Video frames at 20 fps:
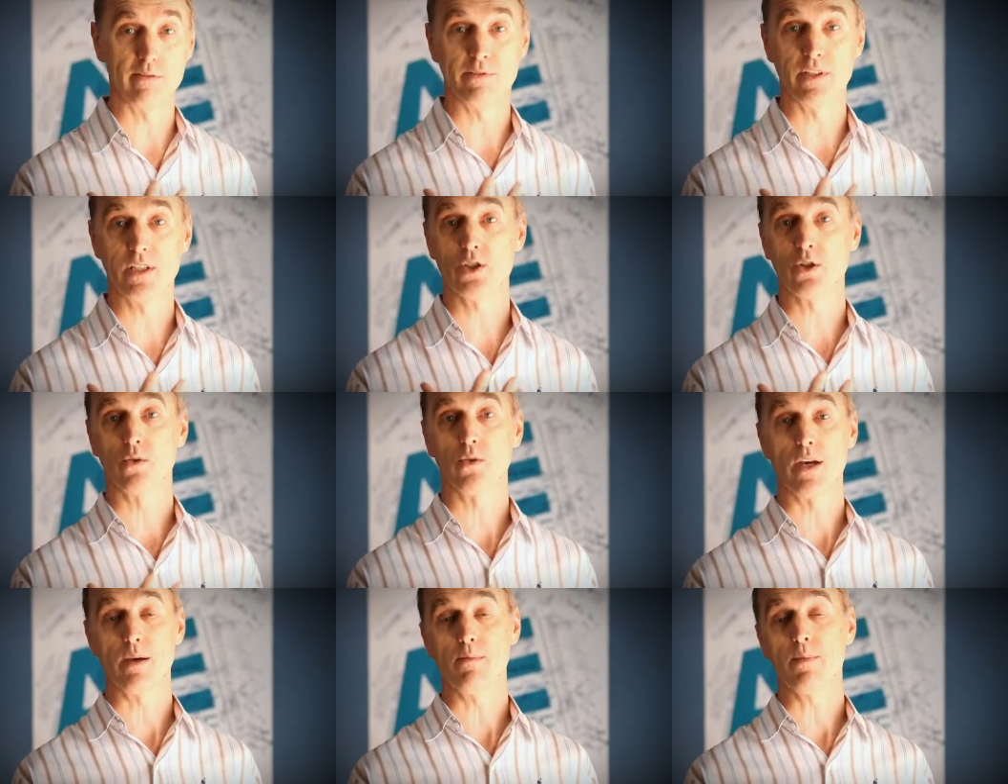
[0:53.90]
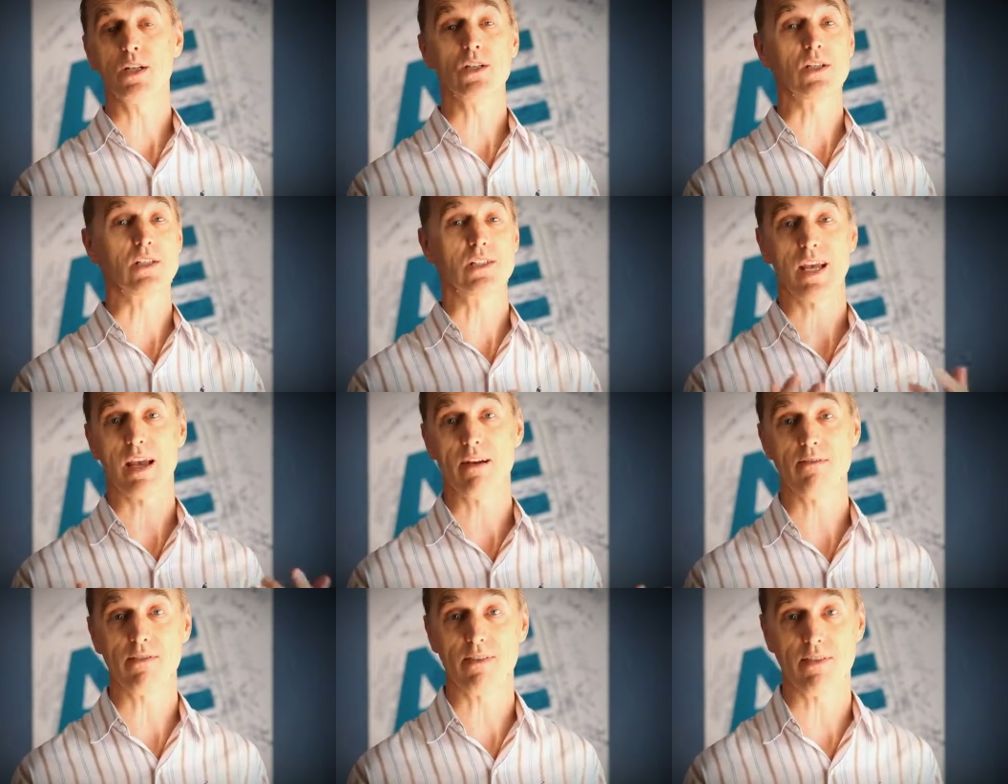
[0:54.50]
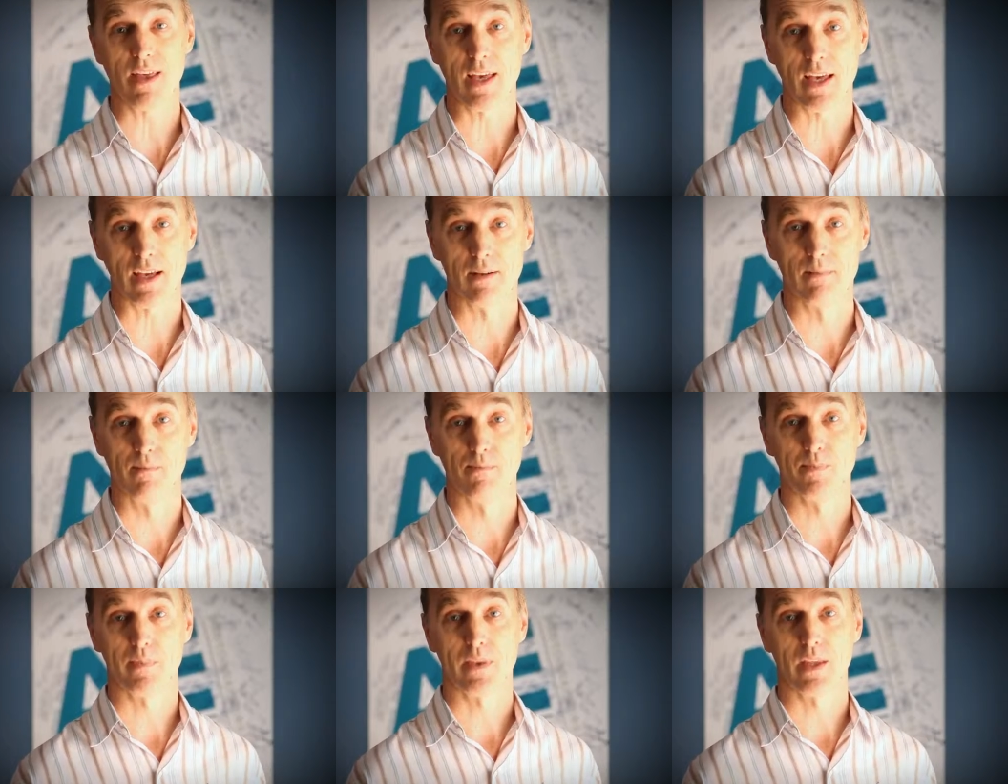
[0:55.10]
visual image is everything.
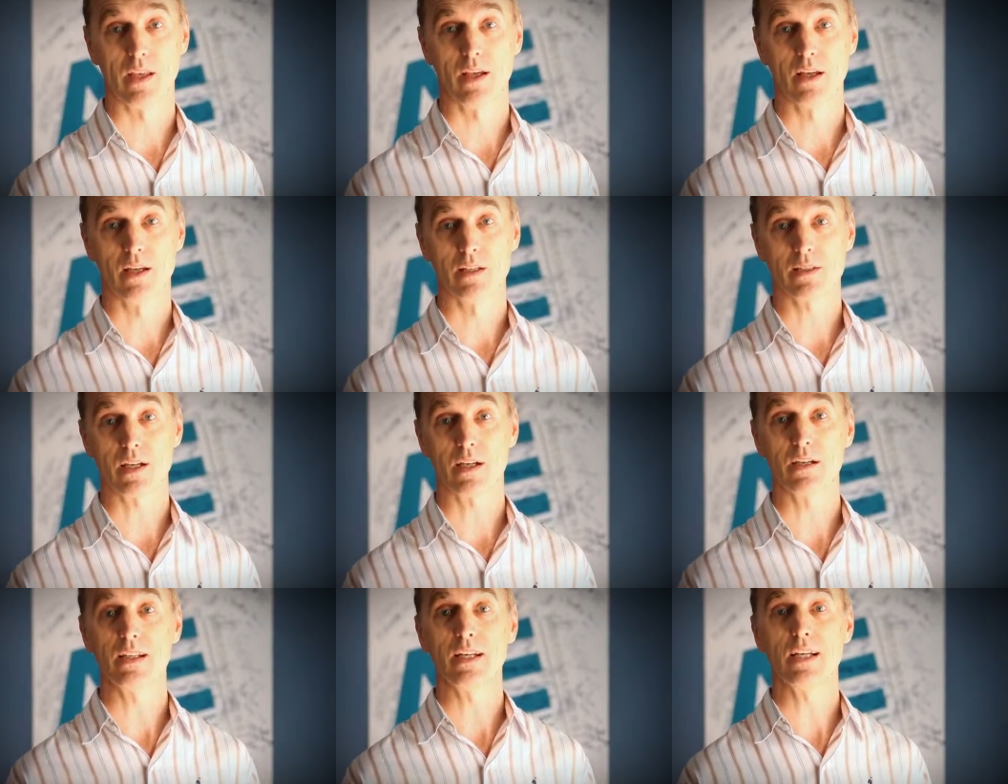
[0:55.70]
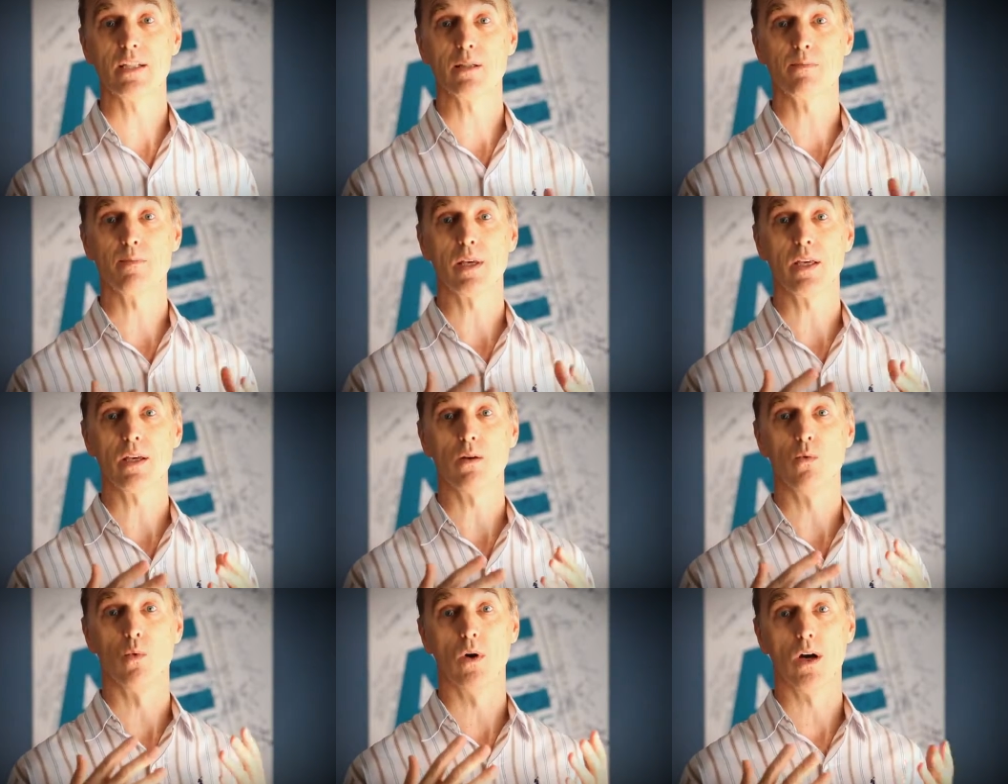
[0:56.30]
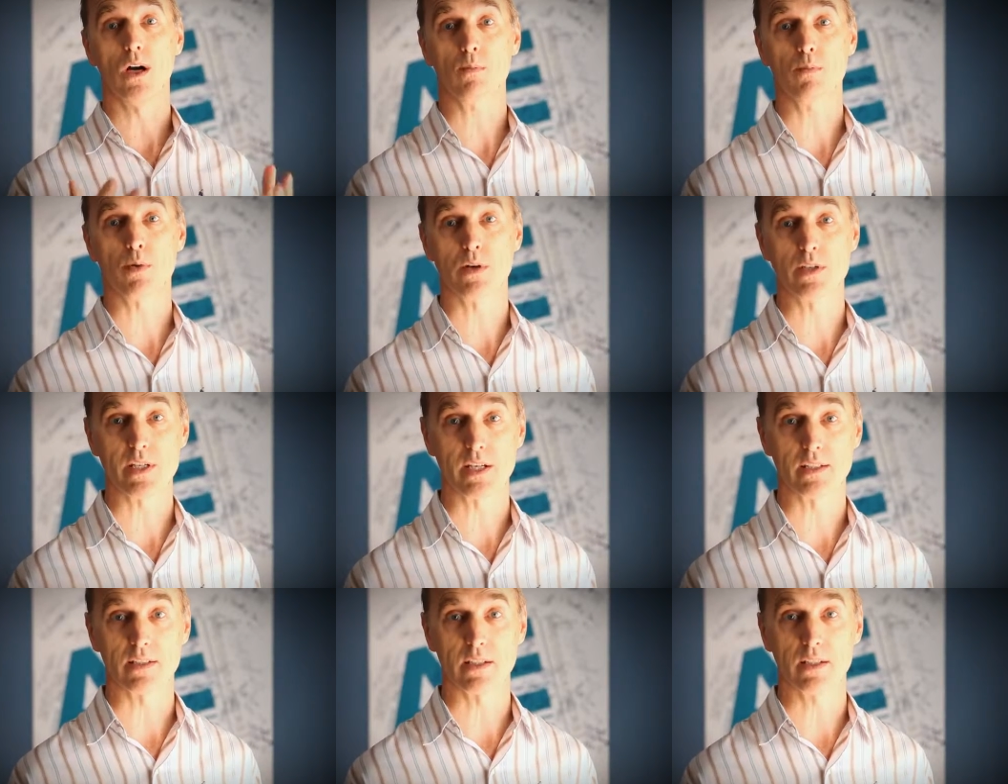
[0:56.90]
So you need to be well
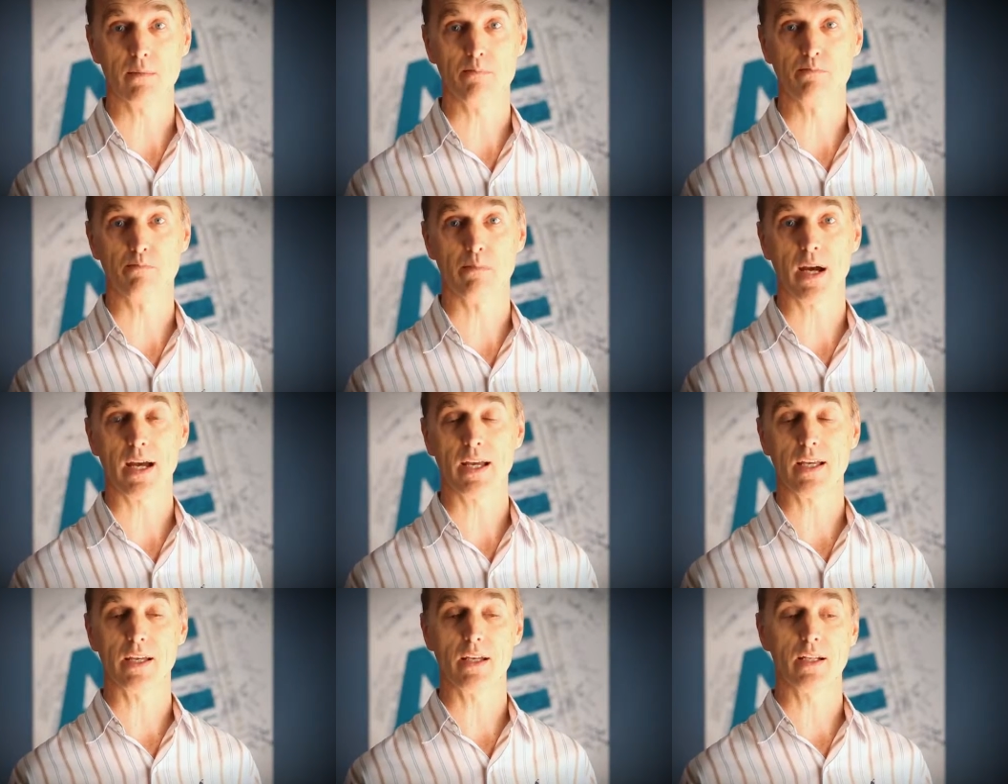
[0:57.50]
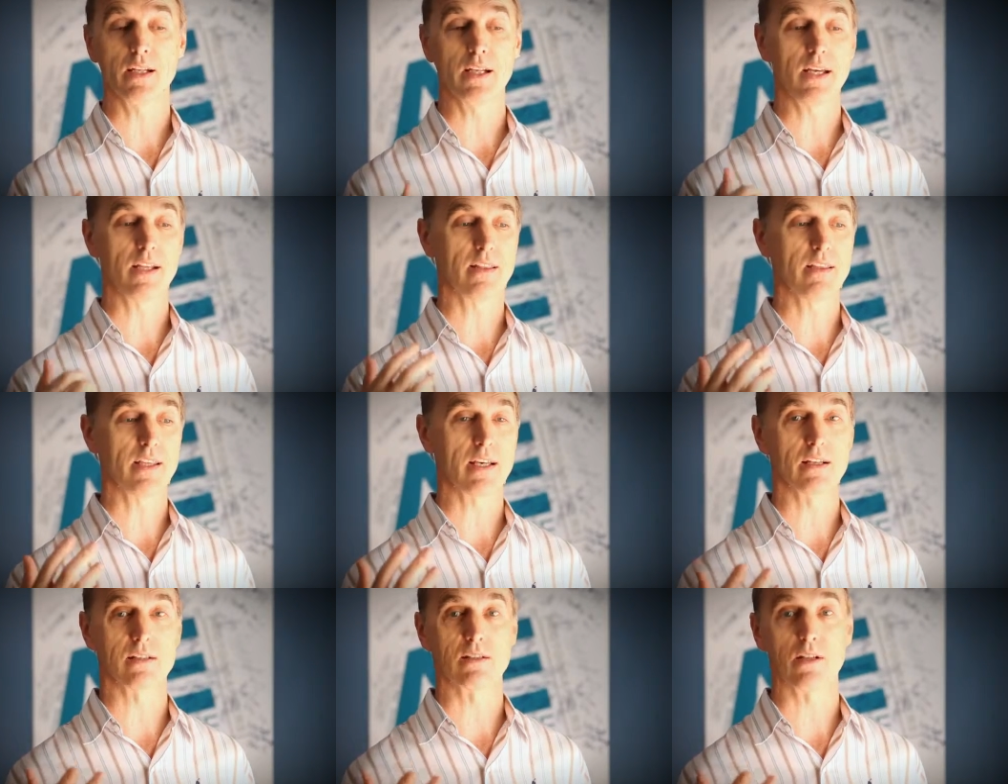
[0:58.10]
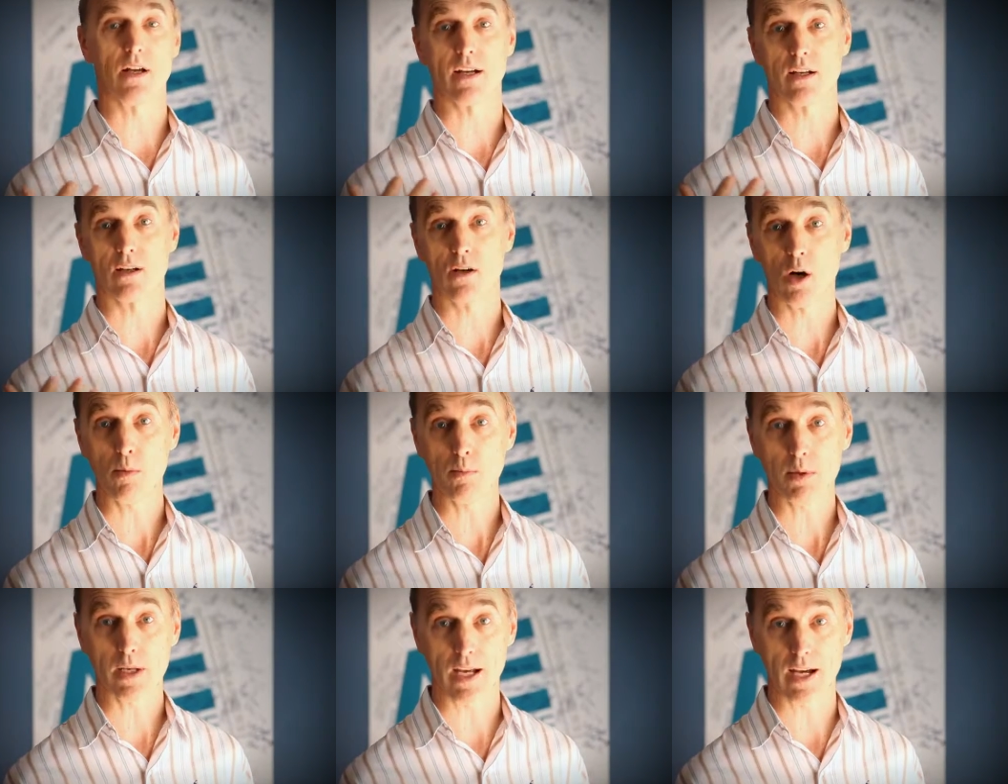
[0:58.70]
presented, but you need things like
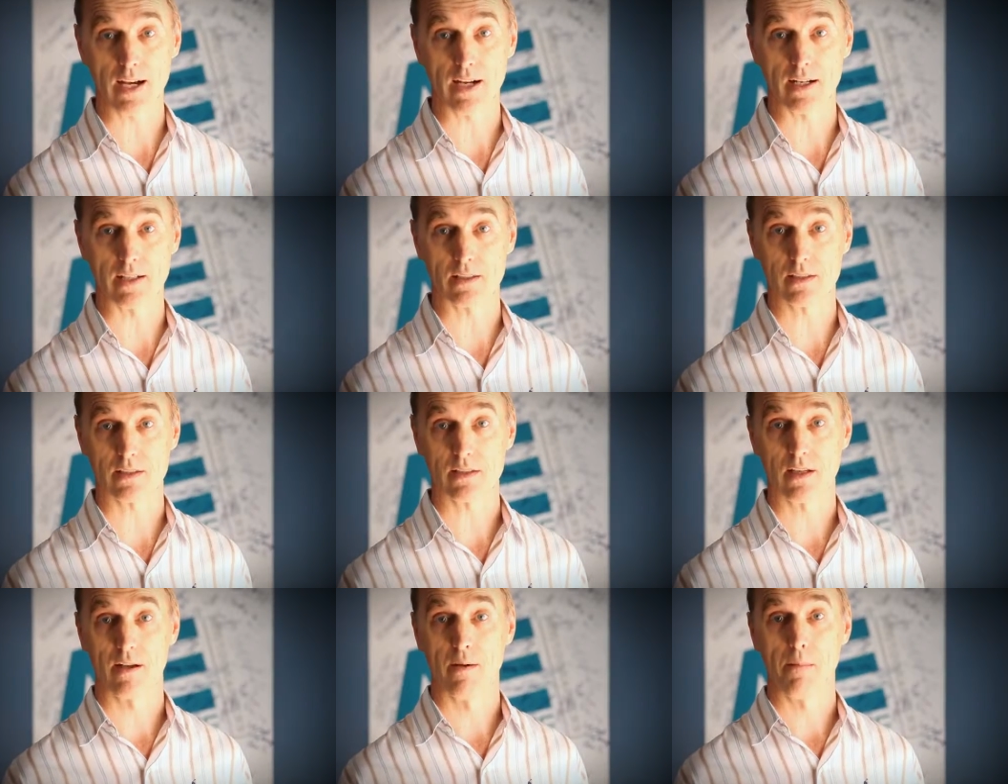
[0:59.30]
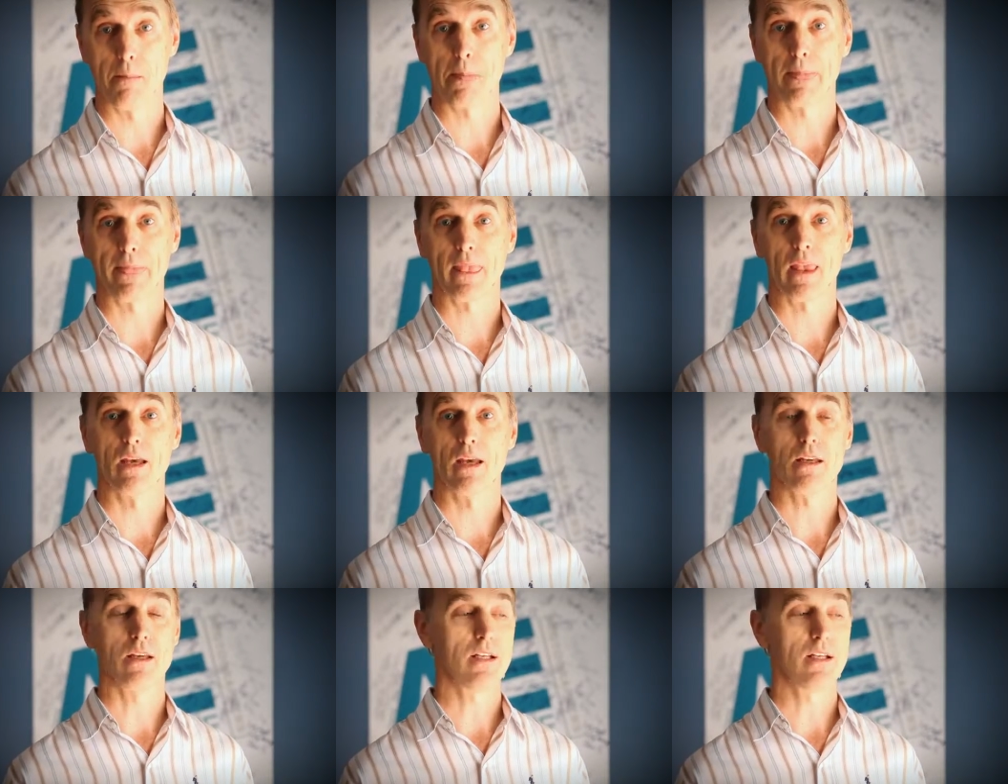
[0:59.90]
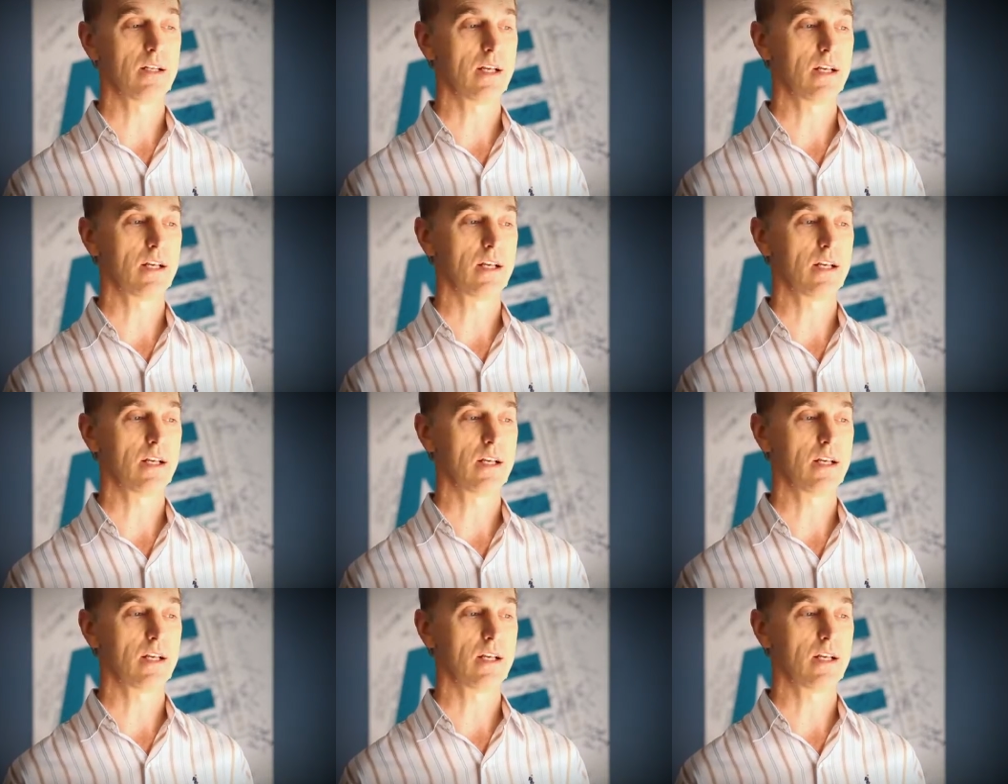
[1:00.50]
comp cards. You